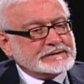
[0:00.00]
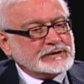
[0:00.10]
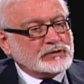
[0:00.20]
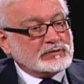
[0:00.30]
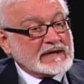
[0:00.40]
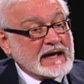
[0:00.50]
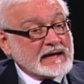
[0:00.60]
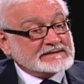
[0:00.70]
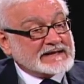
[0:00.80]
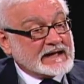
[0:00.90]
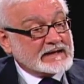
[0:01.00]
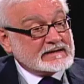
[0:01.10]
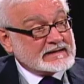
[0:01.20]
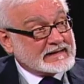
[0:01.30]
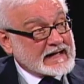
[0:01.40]
you can't get
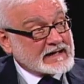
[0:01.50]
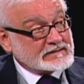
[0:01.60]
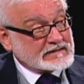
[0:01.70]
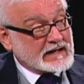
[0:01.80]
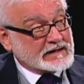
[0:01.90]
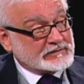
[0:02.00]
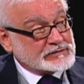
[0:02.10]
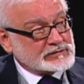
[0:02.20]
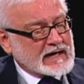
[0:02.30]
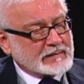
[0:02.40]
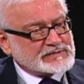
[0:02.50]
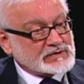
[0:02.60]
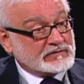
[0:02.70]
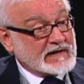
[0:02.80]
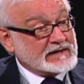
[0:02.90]
into that kind of a trap.
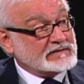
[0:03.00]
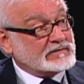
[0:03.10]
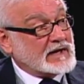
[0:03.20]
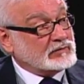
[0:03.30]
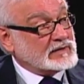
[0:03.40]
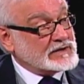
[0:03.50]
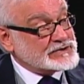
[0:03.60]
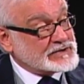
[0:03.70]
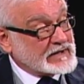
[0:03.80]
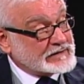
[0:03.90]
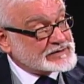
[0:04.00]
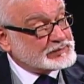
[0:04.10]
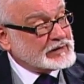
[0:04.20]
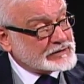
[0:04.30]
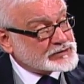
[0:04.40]
So if I define religion as
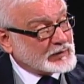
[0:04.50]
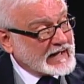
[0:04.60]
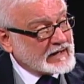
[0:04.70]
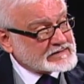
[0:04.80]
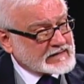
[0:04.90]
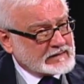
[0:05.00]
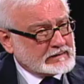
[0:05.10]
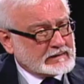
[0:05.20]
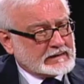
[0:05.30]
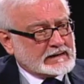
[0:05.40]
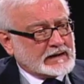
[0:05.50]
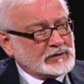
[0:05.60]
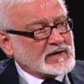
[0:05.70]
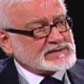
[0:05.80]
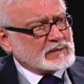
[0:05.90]
spirituality,
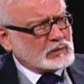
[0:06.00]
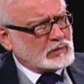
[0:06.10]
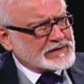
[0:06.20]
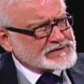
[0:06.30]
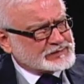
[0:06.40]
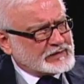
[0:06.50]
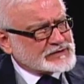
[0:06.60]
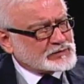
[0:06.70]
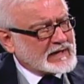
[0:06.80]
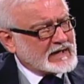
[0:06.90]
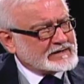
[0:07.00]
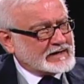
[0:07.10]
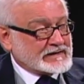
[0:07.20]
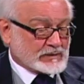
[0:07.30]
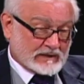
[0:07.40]
and you ask me, well, what is spirituality?
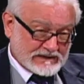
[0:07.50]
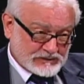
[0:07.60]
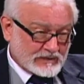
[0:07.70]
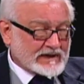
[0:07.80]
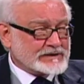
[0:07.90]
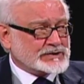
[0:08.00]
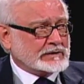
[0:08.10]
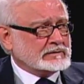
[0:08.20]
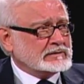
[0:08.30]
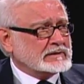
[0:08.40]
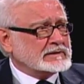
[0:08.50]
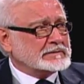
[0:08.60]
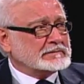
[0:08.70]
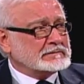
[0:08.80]
And I say, well, it's religion.